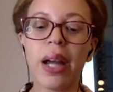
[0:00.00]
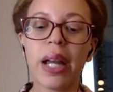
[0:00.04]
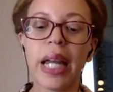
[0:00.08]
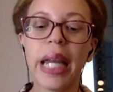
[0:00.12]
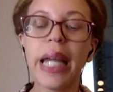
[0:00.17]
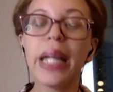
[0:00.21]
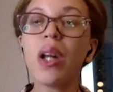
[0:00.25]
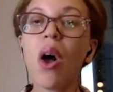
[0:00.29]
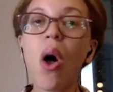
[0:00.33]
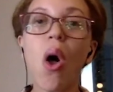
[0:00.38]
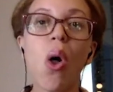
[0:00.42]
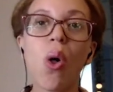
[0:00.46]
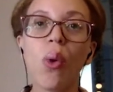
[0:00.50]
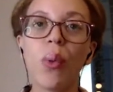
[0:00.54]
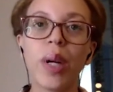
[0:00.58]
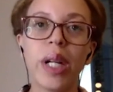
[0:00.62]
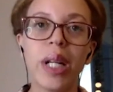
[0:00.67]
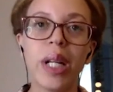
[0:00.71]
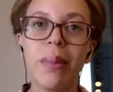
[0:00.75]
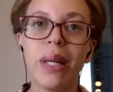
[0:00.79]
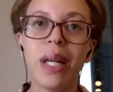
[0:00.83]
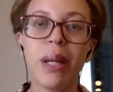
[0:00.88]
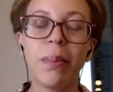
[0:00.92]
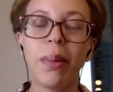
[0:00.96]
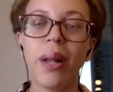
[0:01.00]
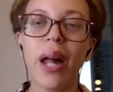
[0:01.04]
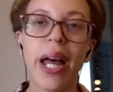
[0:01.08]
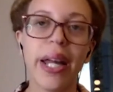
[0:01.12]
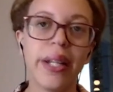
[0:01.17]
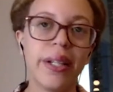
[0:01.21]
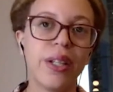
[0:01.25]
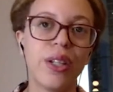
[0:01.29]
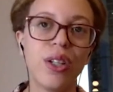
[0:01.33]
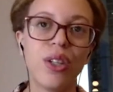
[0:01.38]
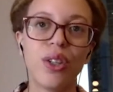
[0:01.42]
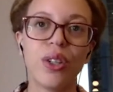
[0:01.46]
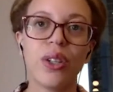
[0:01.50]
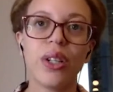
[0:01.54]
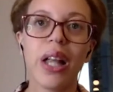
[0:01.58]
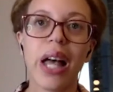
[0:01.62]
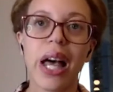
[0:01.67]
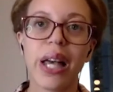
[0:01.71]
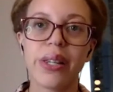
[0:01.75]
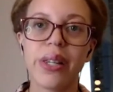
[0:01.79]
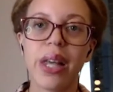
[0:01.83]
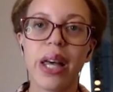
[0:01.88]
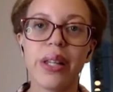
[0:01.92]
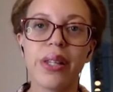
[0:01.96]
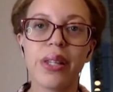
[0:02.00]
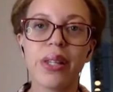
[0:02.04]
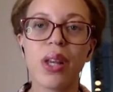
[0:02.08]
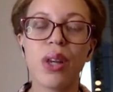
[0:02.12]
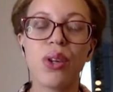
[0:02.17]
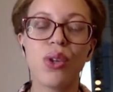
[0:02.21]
can already be applied to digital assets.